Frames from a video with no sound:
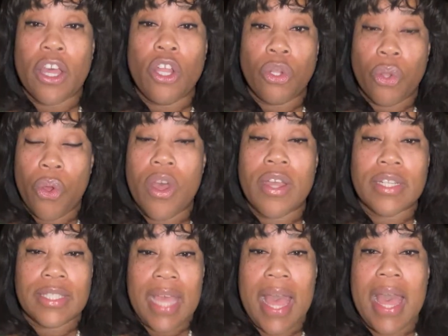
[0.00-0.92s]
a long
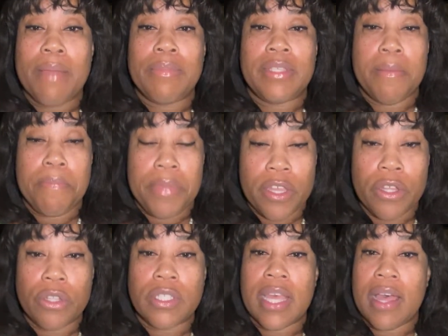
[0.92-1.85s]
time to
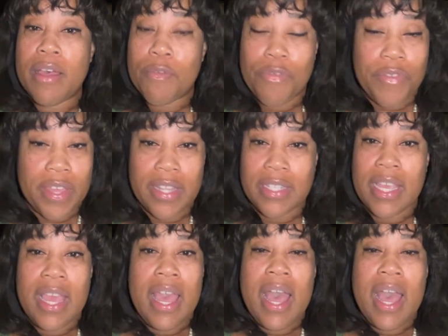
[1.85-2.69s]
build, to upfit.